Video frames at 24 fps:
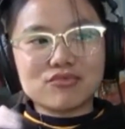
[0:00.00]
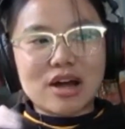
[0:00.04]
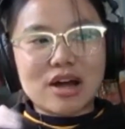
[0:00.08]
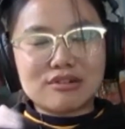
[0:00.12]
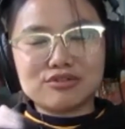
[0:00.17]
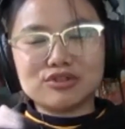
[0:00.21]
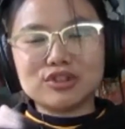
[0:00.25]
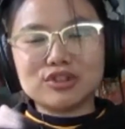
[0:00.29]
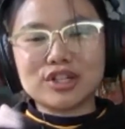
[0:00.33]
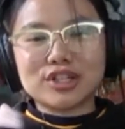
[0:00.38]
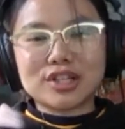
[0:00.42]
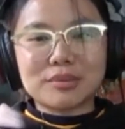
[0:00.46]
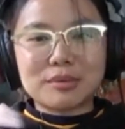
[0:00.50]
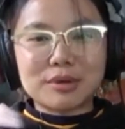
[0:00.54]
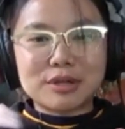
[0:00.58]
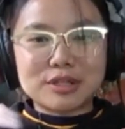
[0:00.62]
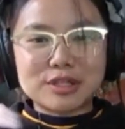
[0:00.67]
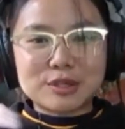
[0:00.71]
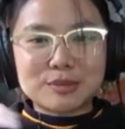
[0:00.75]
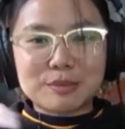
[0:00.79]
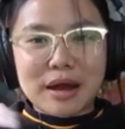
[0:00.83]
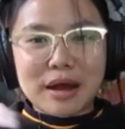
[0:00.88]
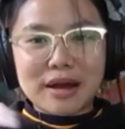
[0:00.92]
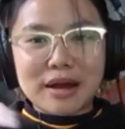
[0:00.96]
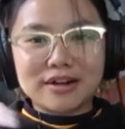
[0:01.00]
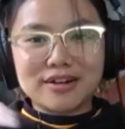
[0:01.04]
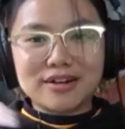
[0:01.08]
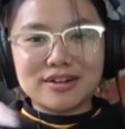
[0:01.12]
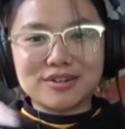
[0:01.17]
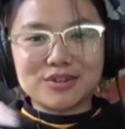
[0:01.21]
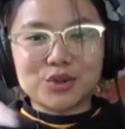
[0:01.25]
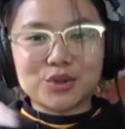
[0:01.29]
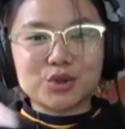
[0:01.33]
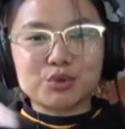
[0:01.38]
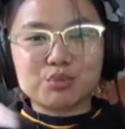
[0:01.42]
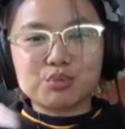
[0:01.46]
after like they're inspired,
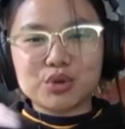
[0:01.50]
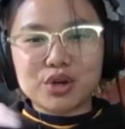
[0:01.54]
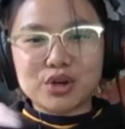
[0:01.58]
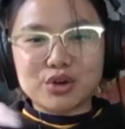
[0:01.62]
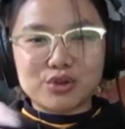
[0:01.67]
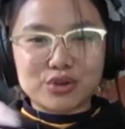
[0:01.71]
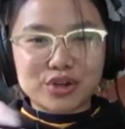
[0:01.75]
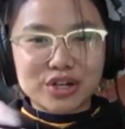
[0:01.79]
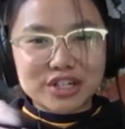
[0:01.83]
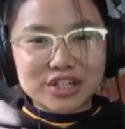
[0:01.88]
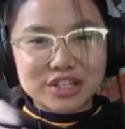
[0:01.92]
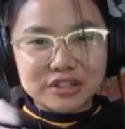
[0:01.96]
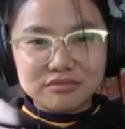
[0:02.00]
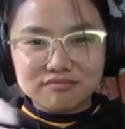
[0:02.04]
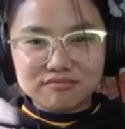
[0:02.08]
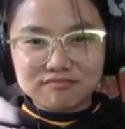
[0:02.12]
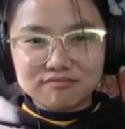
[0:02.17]
the grit